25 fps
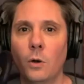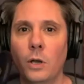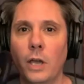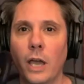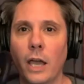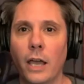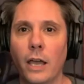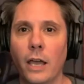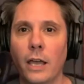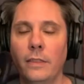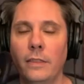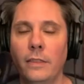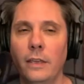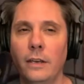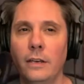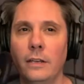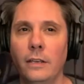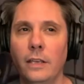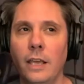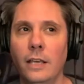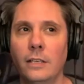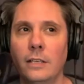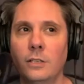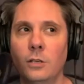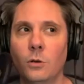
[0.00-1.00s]
okay. And then,
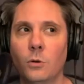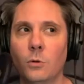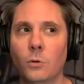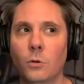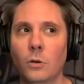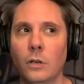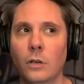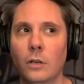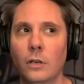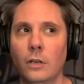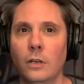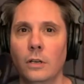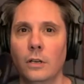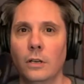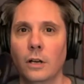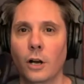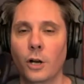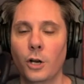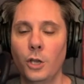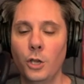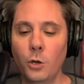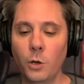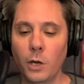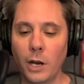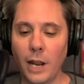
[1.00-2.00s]
yeah, so
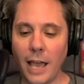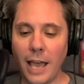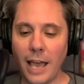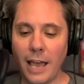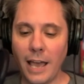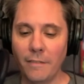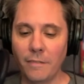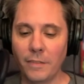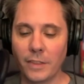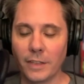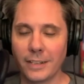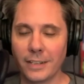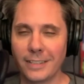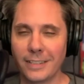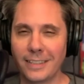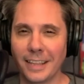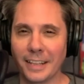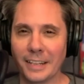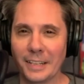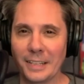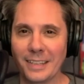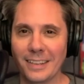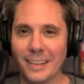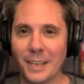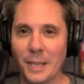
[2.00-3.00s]
are you going to have the,
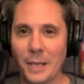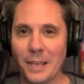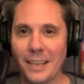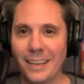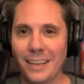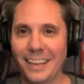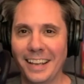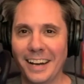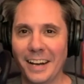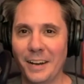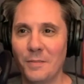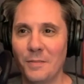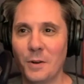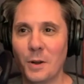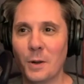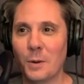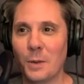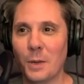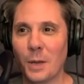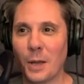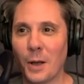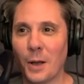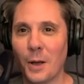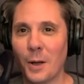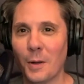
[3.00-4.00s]
I don't even know
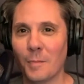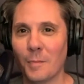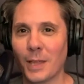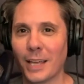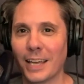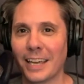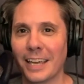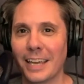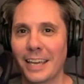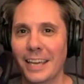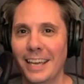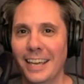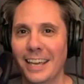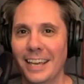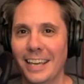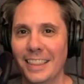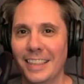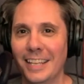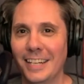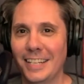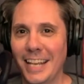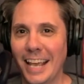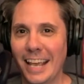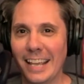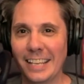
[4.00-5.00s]
what you call them, like
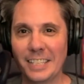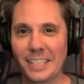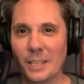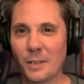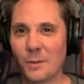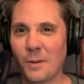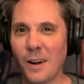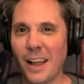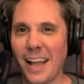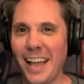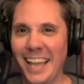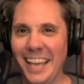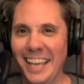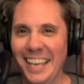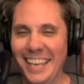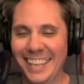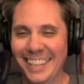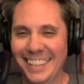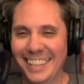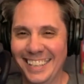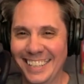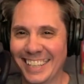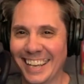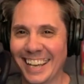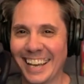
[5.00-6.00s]
the Tesla
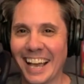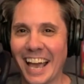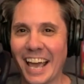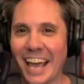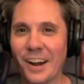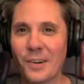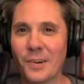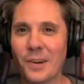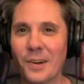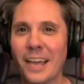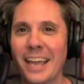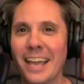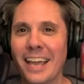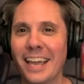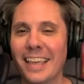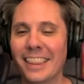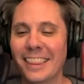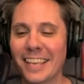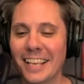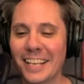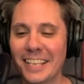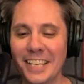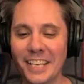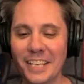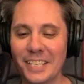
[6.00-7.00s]
riots? Like,
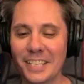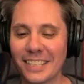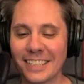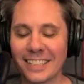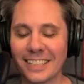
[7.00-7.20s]
this is.